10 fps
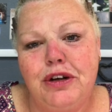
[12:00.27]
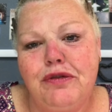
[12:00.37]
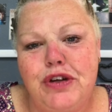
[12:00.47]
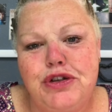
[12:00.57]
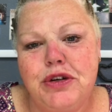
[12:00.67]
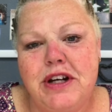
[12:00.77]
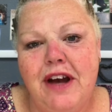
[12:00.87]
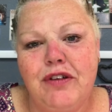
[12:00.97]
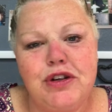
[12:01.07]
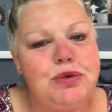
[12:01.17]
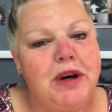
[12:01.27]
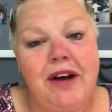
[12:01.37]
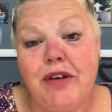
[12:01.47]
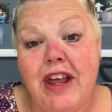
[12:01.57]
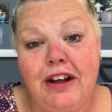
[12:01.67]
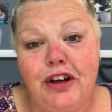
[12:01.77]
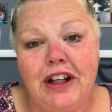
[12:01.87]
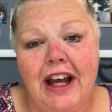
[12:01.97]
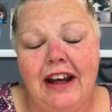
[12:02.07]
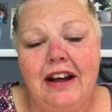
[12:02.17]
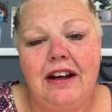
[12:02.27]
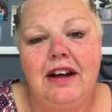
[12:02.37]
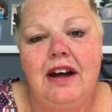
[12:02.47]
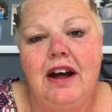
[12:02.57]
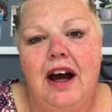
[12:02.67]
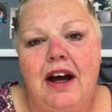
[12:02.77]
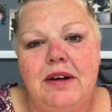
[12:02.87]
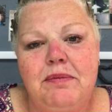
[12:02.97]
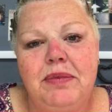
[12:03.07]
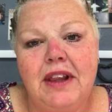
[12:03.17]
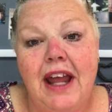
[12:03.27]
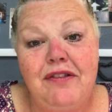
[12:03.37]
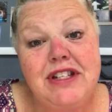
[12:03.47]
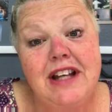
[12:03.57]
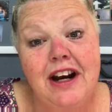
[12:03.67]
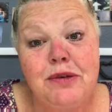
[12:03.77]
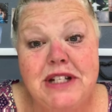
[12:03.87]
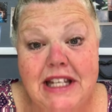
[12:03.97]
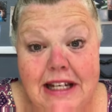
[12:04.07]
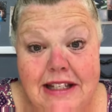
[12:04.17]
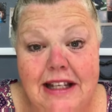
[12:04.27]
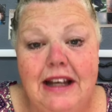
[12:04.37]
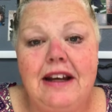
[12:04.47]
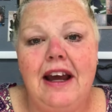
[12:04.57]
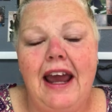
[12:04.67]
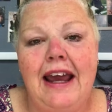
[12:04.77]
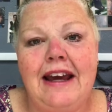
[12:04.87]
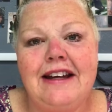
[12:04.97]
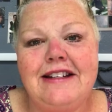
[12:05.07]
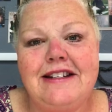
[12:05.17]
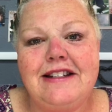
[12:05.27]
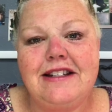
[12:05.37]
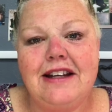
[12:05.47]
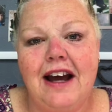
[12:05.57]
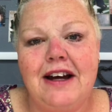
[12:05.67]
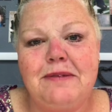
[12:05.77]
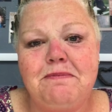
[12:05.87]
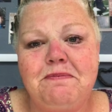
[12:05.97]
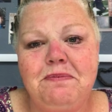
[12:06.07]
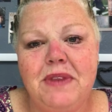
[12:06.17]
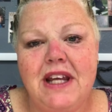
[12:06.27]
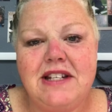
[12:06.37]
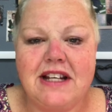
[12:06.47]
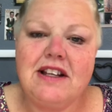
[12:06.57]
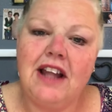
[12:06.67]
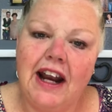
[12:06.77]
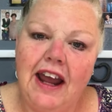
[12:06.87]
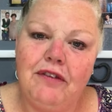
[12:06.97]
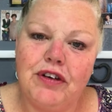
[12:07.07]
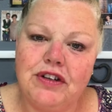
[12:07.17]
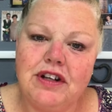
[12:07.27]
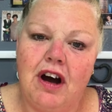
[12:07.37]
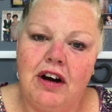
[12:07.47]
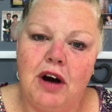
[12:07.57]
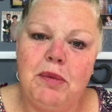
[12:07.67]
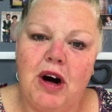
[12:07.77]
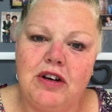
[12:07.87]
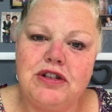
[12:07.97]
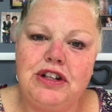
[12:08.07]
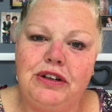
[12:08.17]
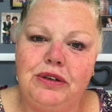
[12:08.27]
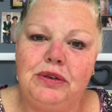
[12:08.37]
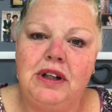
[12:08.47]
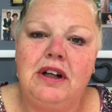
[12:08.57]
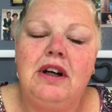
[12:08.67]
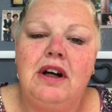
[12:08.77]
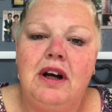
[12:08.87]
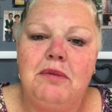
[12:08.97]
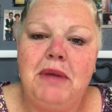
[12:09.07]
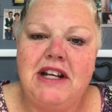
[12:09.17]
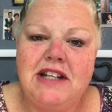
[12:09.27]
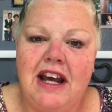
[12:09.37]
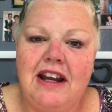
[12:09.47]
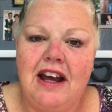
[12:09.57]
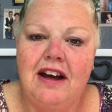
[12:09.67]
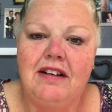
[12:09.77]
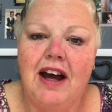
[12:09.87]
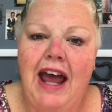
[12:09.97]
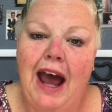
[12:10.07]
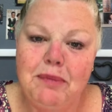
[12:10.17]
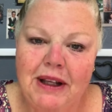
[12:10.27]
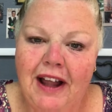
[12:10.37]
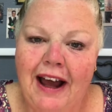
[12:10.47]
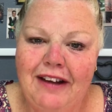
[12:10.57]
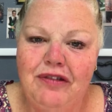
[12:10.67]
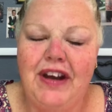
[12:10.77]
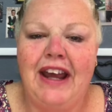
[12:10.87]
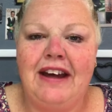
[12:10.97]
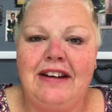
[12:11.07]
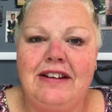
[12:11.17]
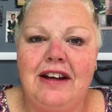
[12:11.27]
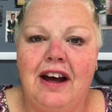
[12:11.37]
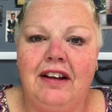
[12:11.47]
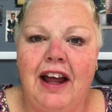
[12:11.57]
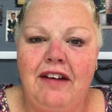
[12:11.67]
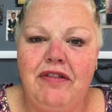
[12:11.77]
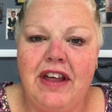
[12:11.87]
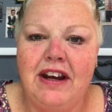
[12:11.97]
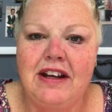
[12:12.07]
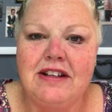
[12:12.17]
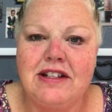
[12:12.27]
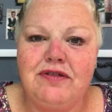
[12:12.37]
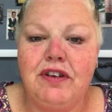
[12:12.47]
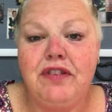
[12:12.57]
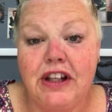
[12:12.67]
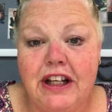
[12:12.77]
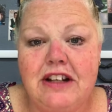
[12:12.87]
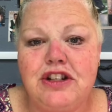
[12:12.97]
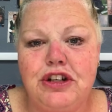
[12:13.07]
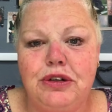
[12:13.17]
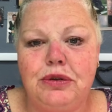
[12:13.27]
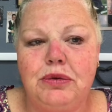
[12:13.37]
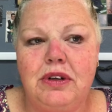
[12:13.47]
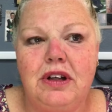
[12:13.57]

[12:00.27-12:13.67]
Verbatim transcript: your future endeavors, whatever they look like. Um, life is not always easy, and um, it takes a lot of effort on our part to maintain a, a happy life and a life that is fulfilling to